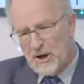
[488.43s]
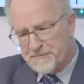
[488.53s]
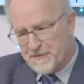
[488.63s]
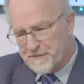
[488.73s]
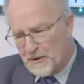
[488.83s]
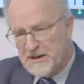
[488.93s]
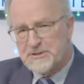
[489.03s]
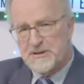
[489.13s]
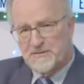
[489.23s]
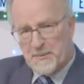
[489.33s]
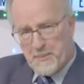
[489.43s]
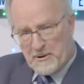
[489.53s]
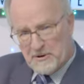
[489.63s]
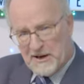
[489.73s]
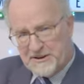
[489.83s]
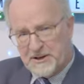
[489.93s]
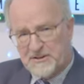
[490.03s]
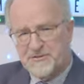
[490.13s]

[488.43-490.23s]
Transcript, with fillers: of the friends of the paralytic,